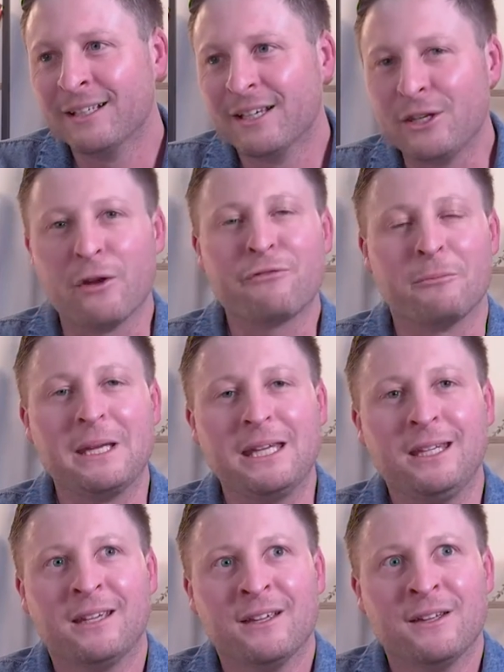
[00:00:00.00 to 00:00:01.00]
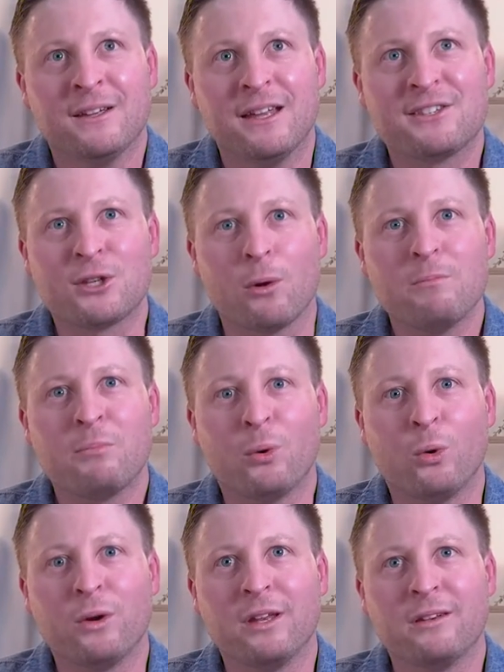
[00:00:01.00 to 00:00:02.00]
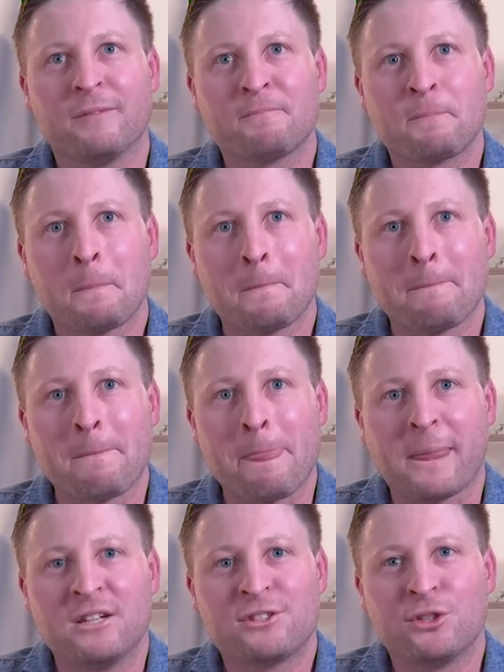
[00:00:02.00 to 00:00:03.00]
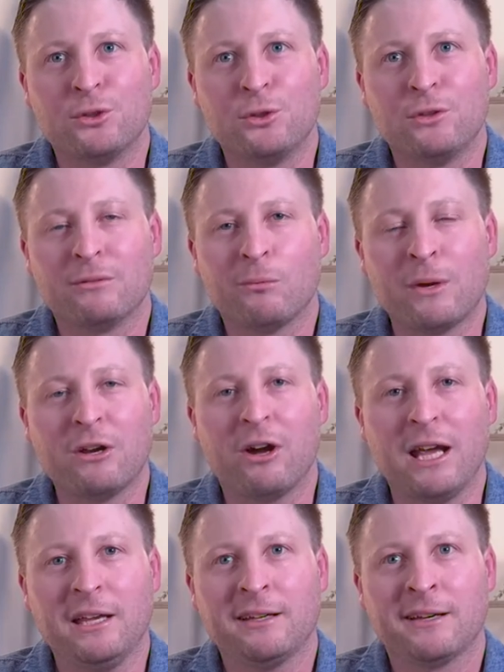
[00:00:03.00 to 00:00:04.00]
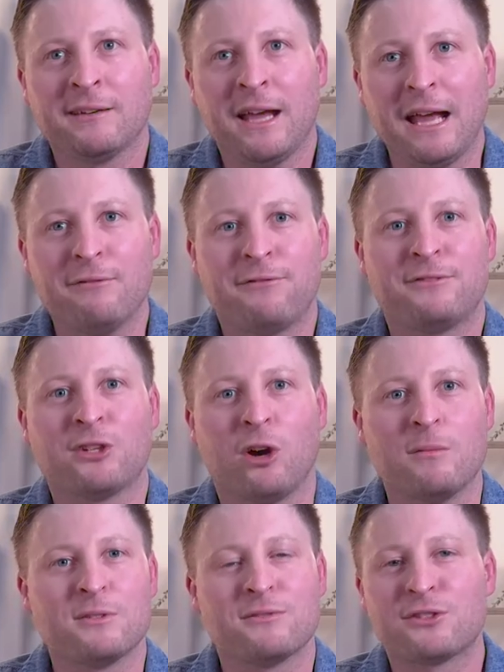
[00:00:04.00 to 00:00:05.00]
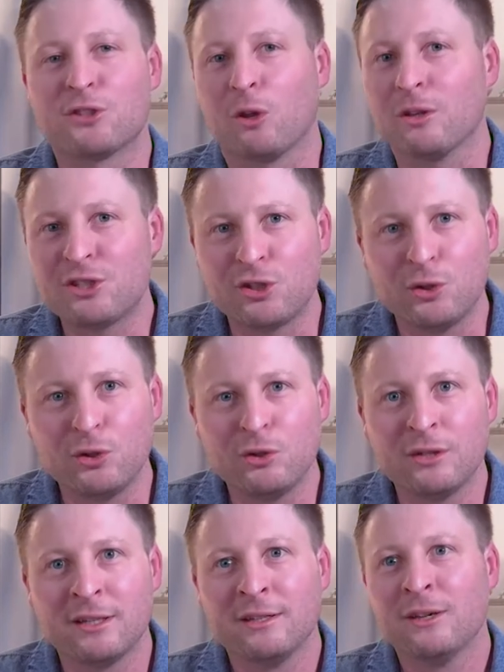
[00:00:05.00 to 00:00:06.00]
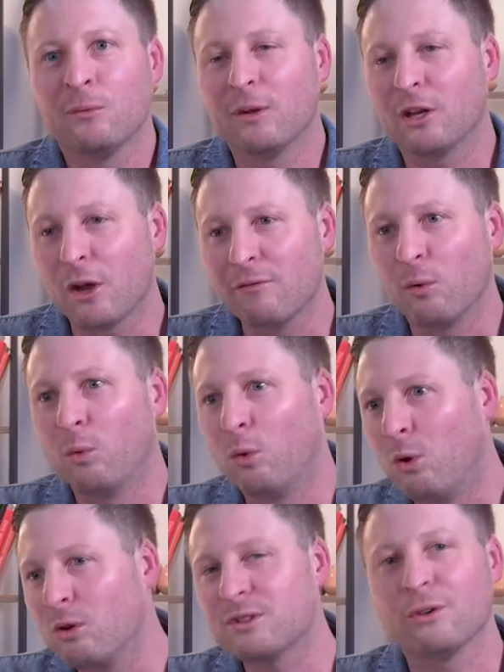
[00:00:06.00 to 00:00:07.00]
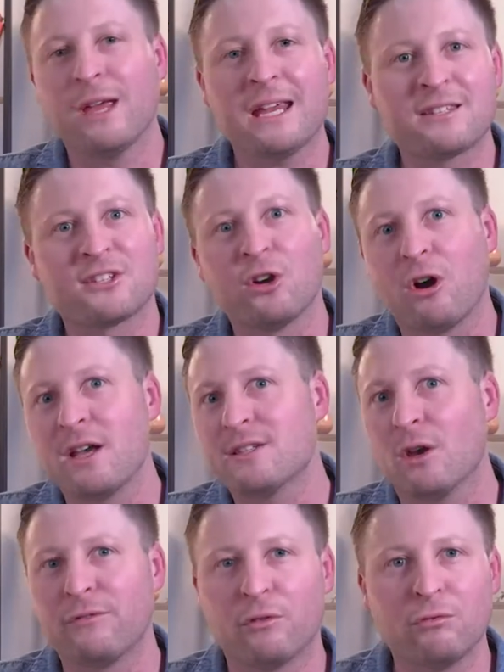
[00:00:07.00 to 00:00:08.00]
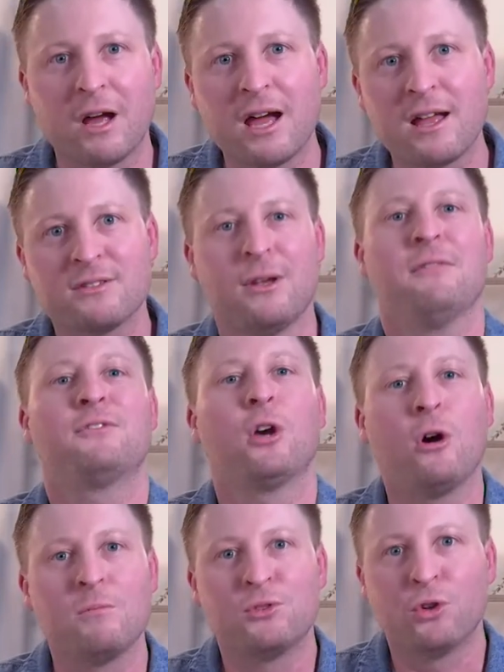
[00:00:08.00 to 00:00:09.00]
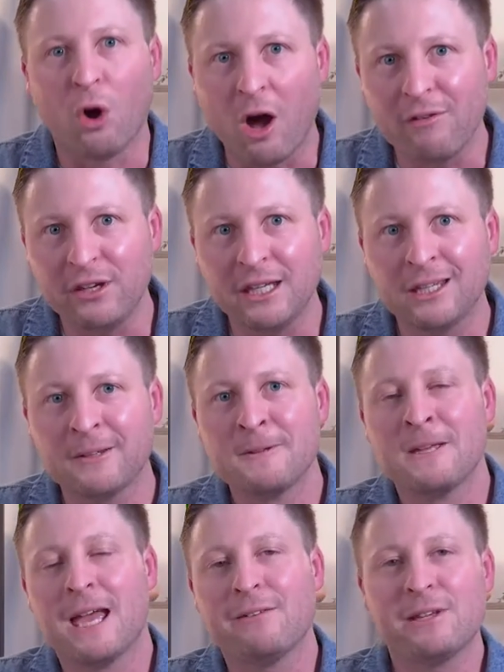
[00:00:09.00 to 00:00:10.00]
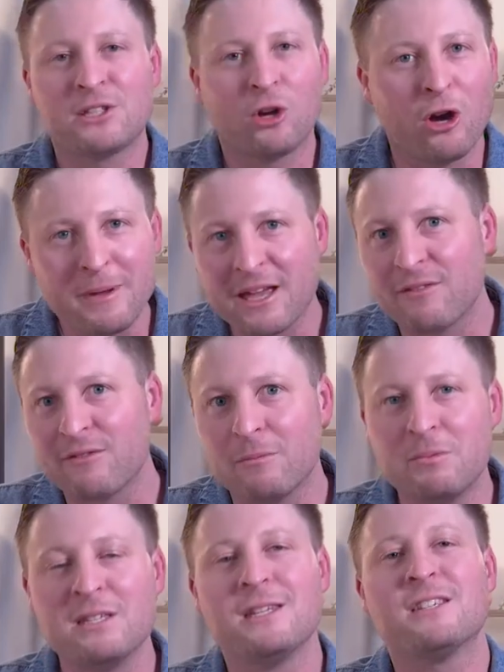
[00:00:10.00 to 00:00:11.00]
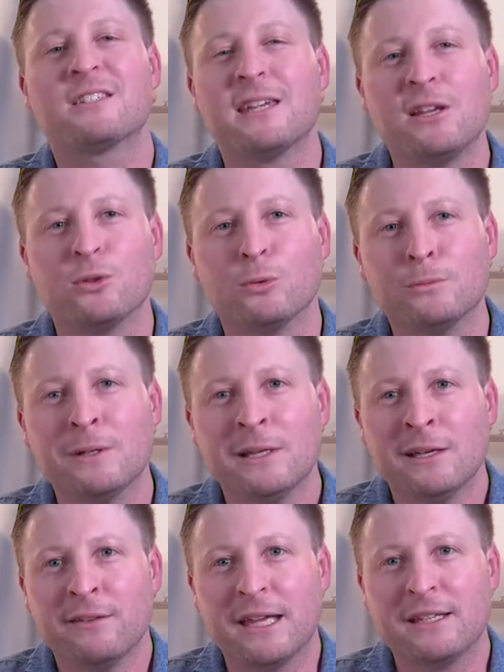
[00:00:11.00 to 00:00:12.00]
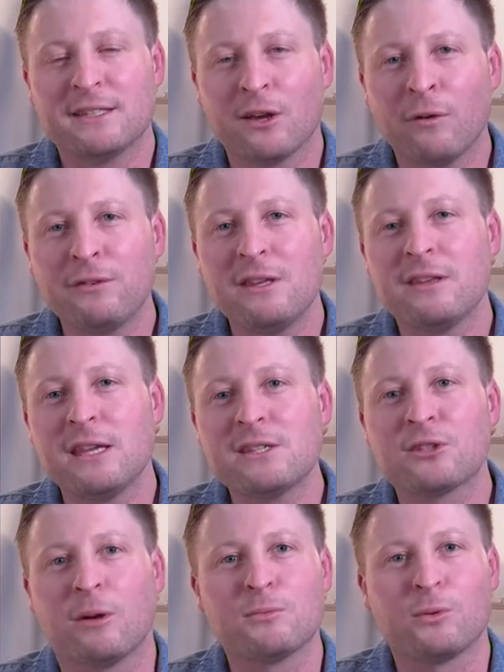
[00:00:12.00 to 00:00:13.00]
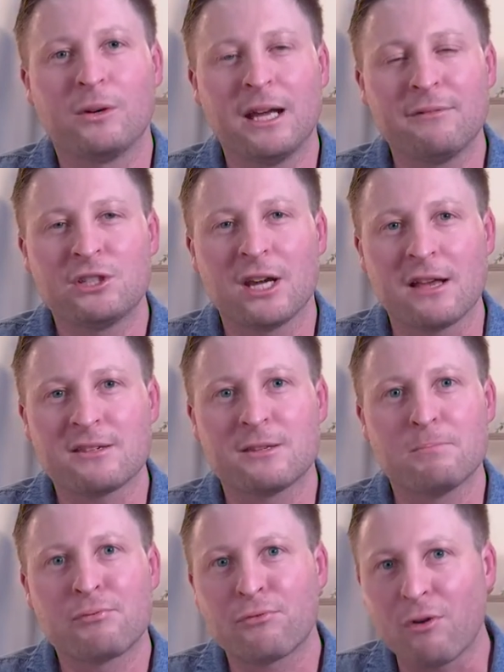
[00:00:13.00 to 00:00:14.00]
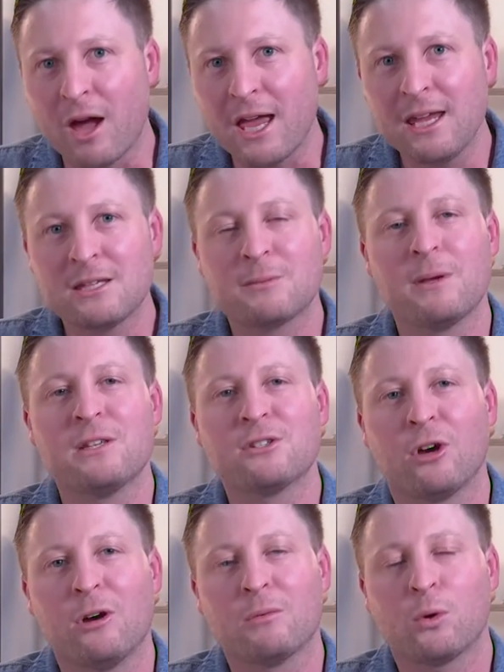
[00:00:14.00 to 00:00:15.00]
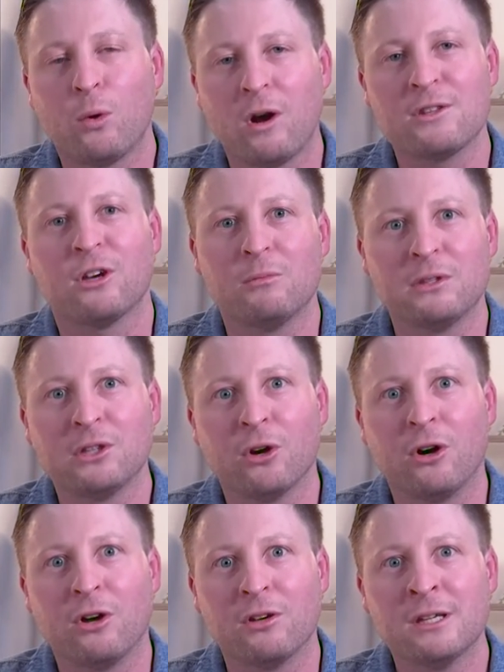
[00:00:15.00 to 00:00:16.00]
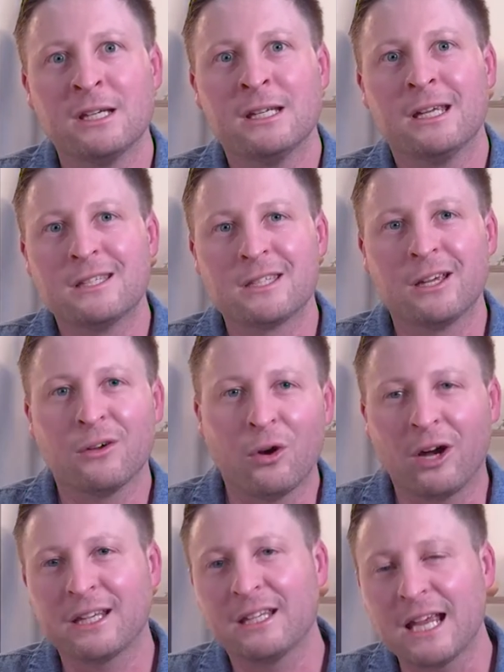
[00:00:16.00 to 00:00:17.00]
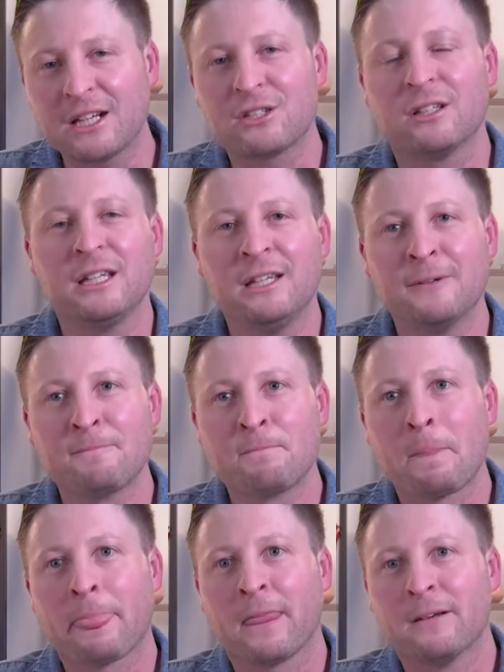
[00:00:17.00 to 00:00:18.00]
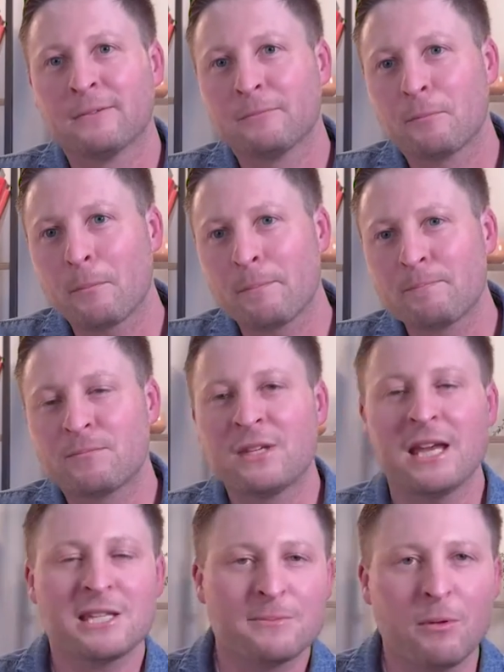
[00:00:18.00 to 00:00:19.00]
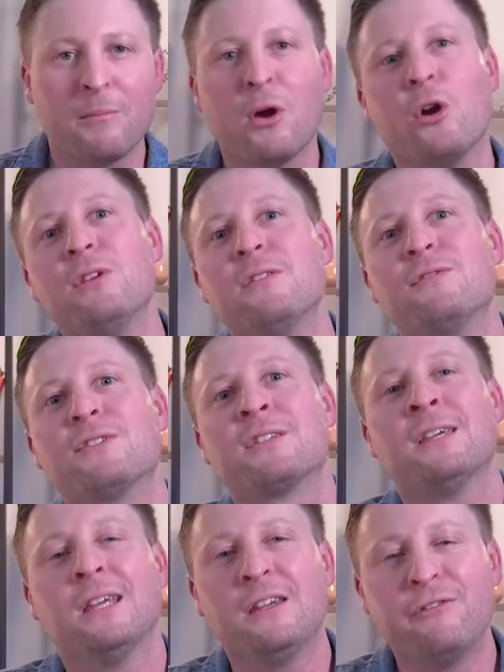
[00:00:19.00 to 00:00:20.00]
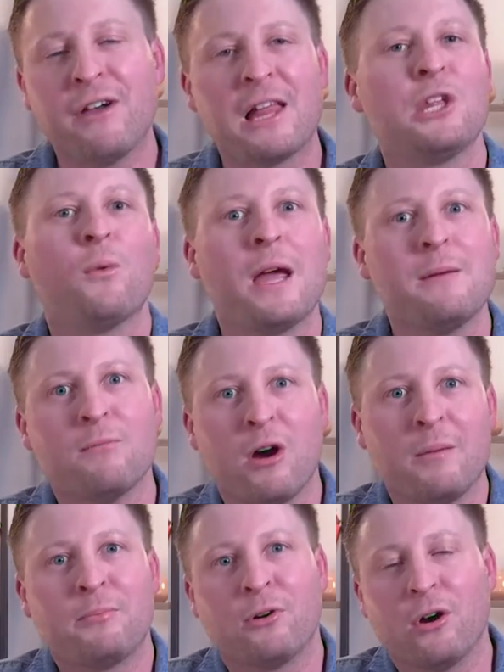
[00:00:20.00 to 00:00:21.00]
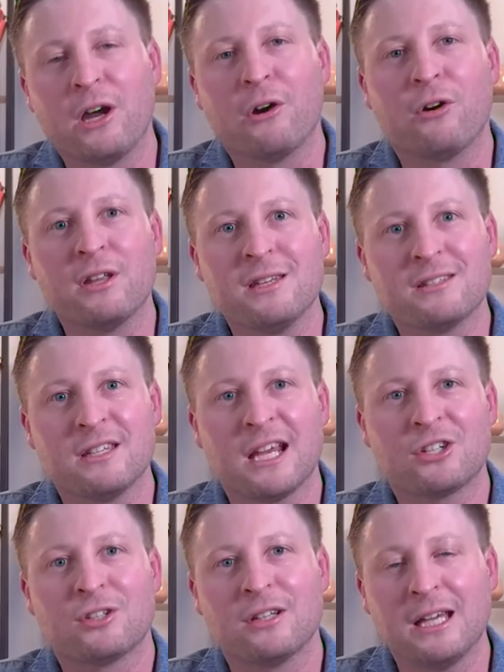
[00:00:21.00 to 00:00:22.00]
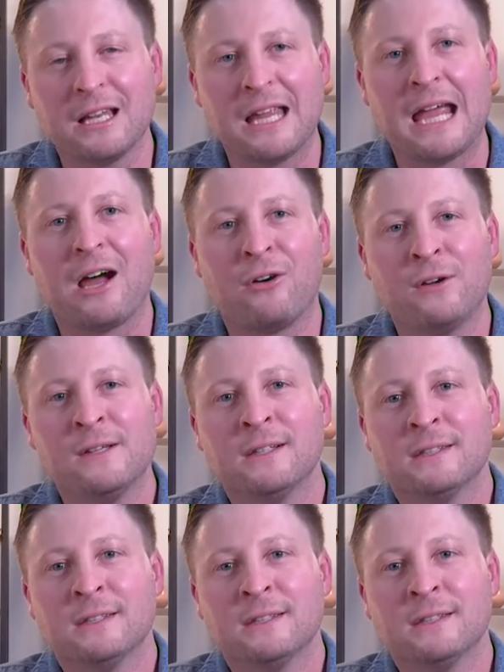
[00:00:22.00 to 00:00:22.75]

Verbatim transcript: You know, for me, it's so important to, when I have times of solitude when I go for walks or exercise, go for runs, or have time driving, having time out of the busy schedule. That often in these times where I have a chance to pray, spend time, quiet time with God, is that I can actually test my motives, evaluate my priorities, and actually allow